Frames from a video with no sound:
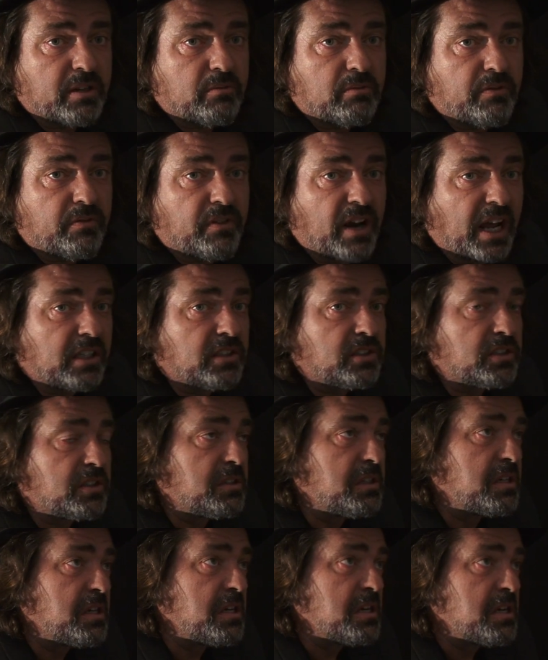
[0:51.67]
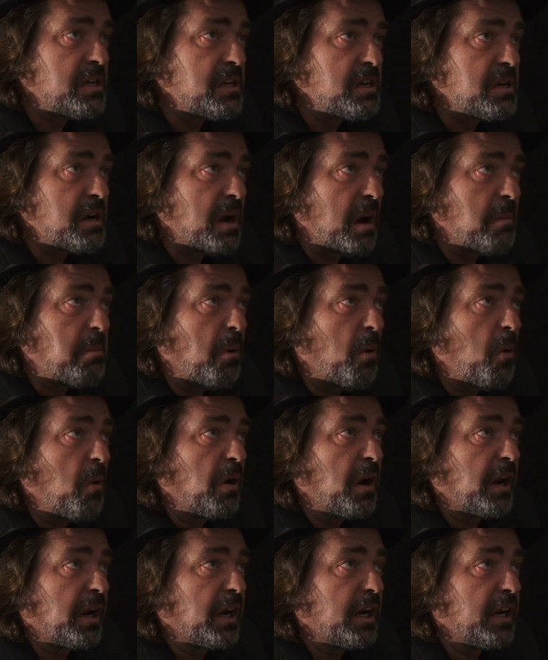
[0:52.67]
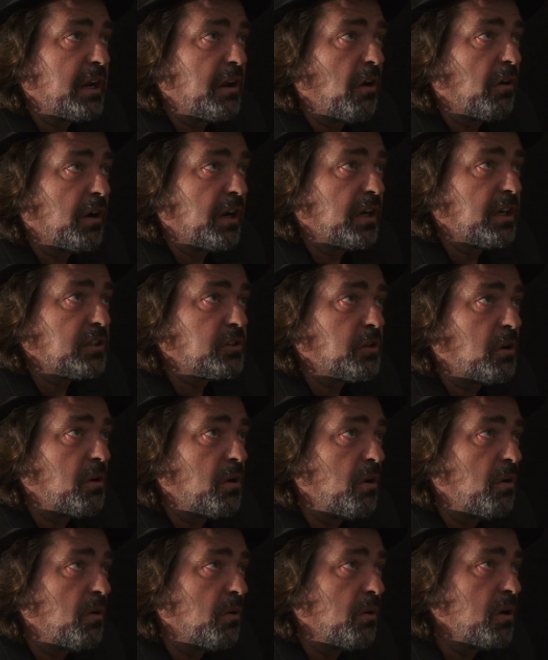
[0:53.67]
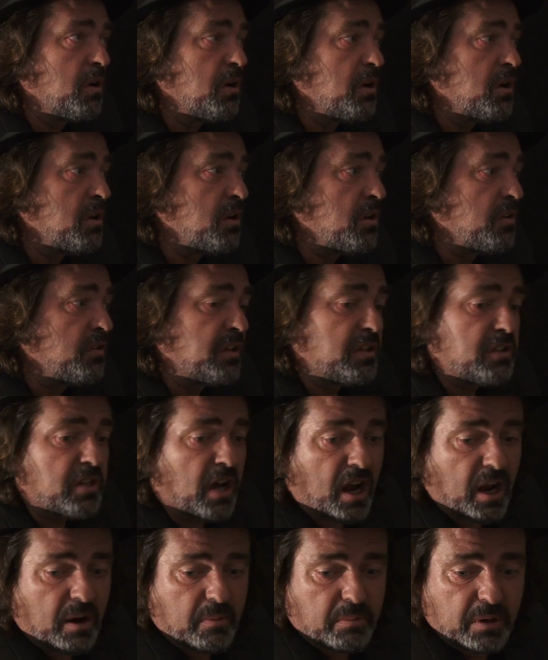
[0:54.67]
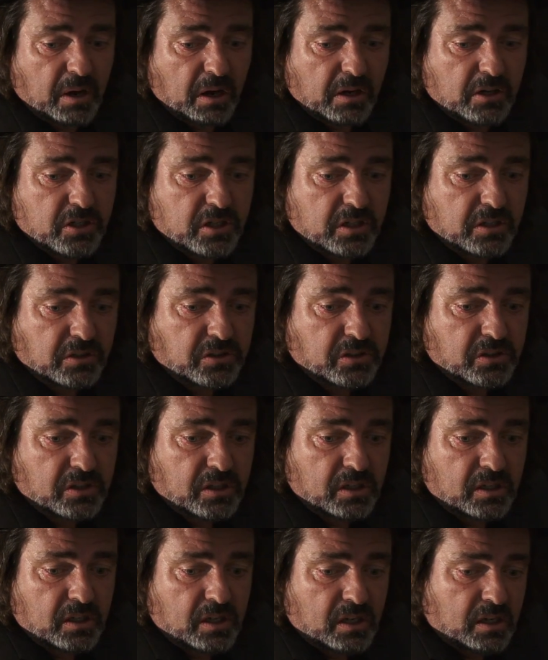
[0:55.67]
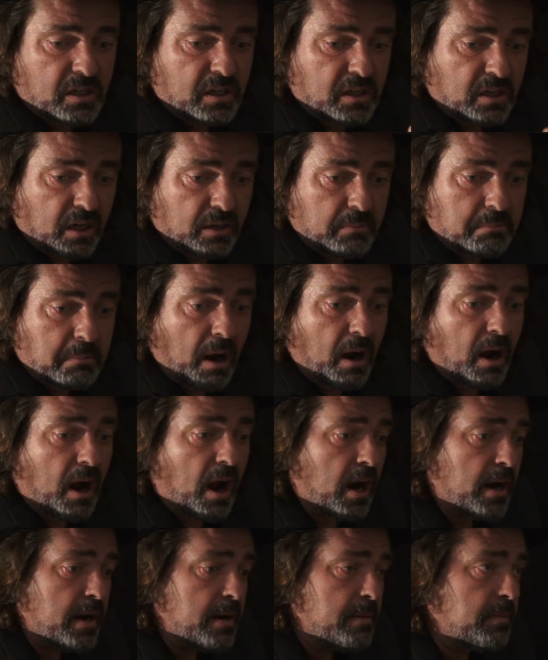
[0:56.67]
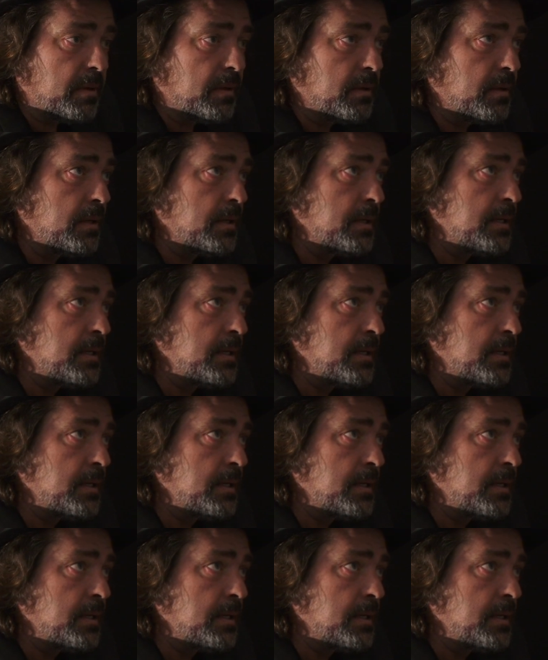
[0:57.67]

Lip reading: It reflects appallingly on it as a whole. The entire production is unpardonable.